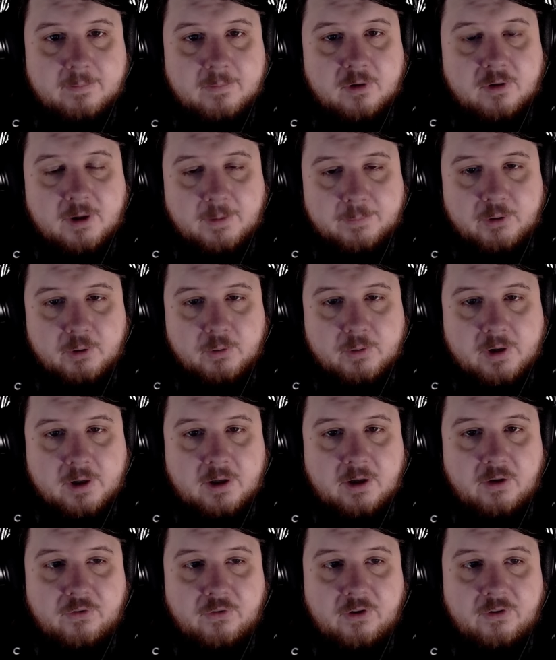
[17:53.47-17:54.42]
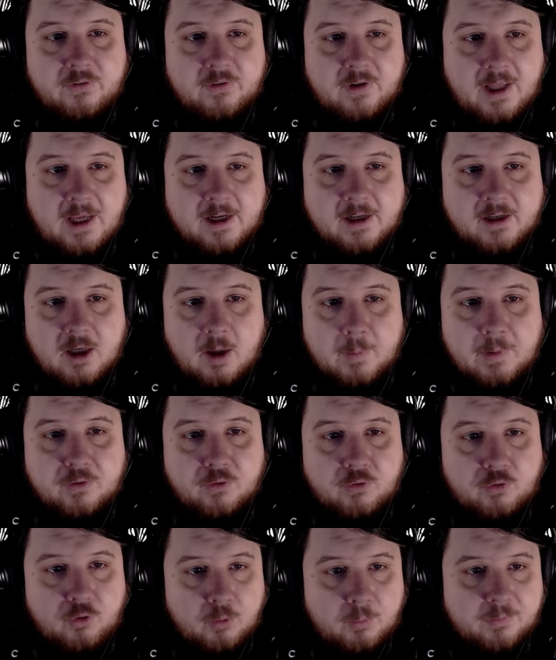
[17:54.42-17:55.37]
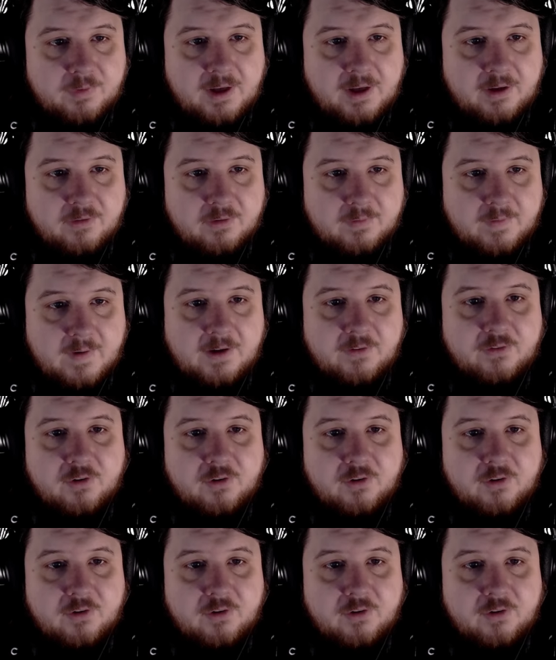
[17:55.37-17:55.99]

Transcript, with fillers: Cryptocurrency is an economic doomsday device.